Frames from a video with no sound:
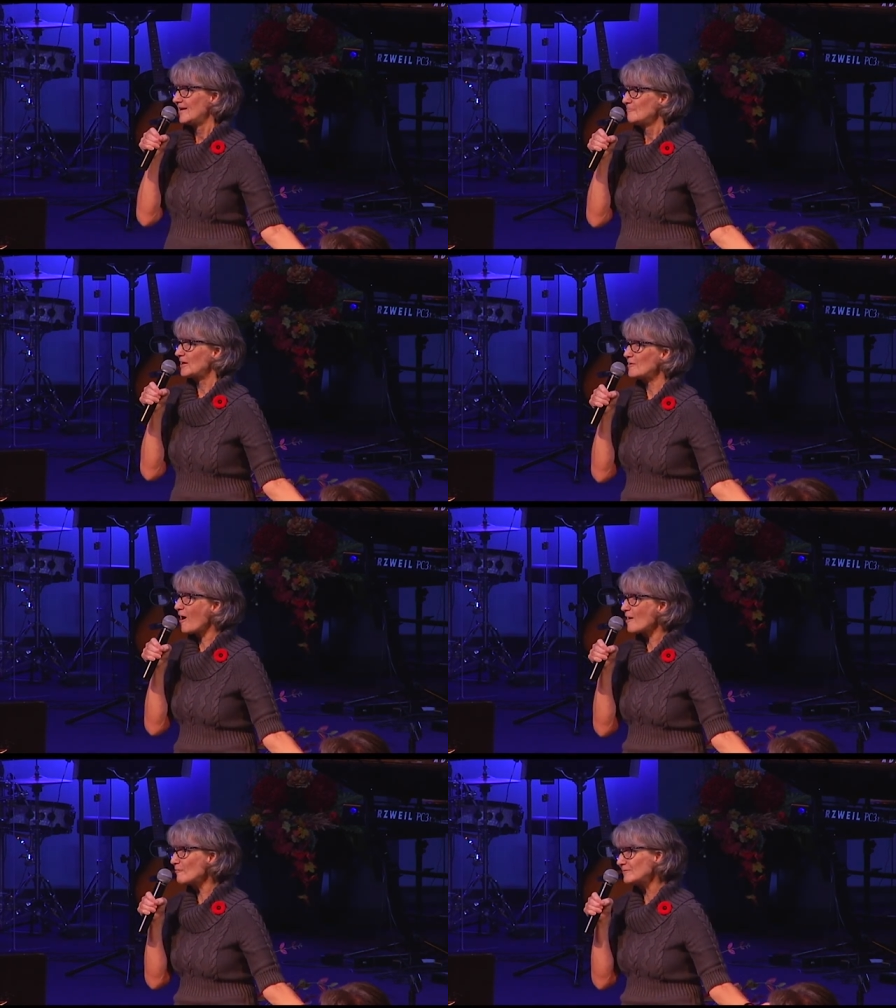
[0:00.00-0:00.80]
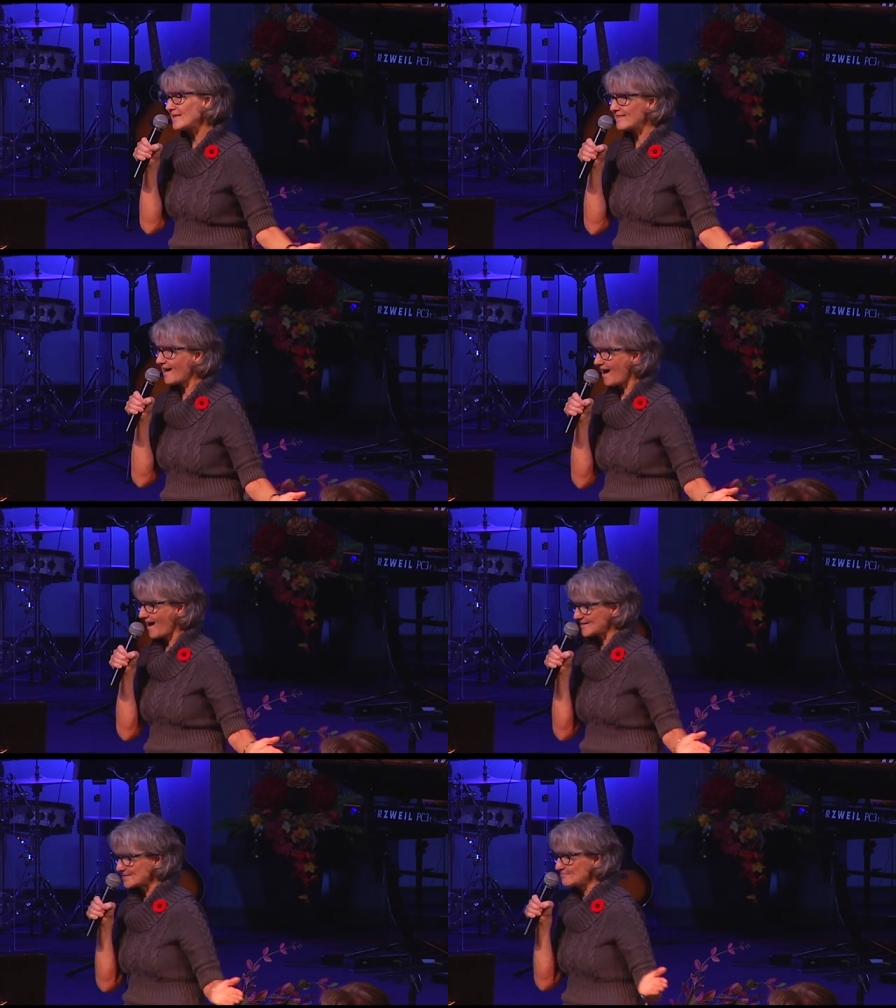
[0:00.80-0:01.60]
But not only
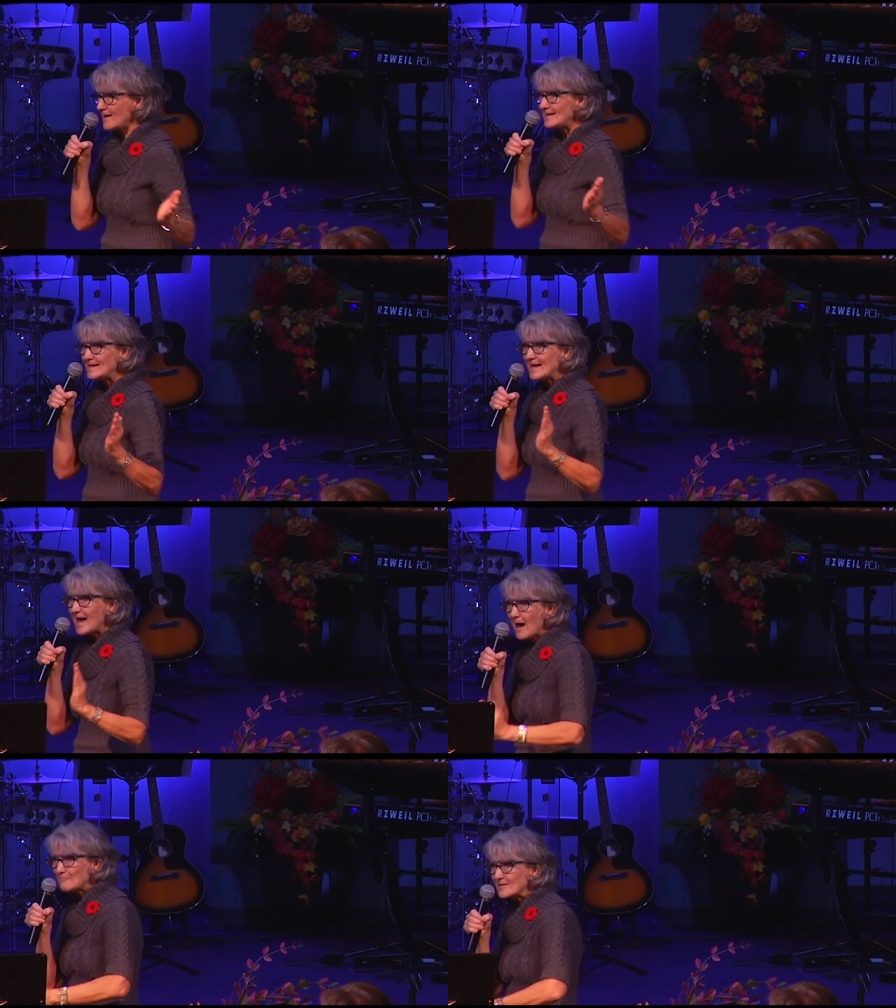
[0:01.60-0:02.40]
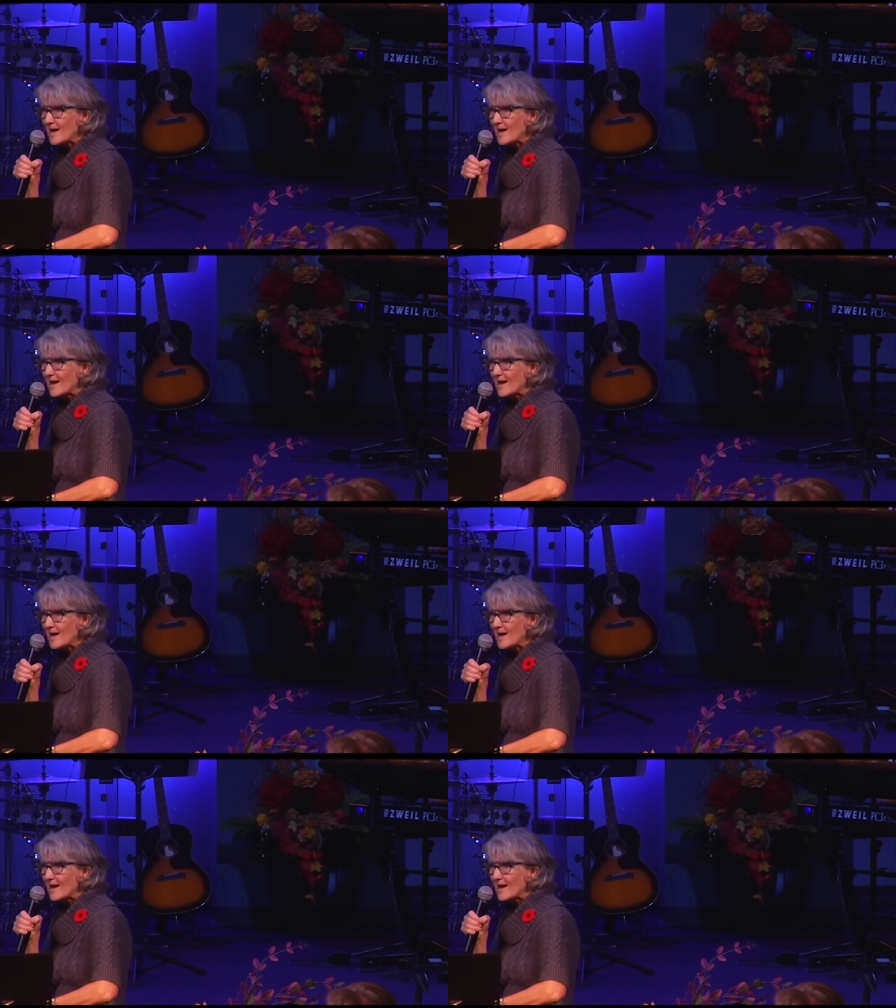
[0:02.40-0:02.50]
that, money kept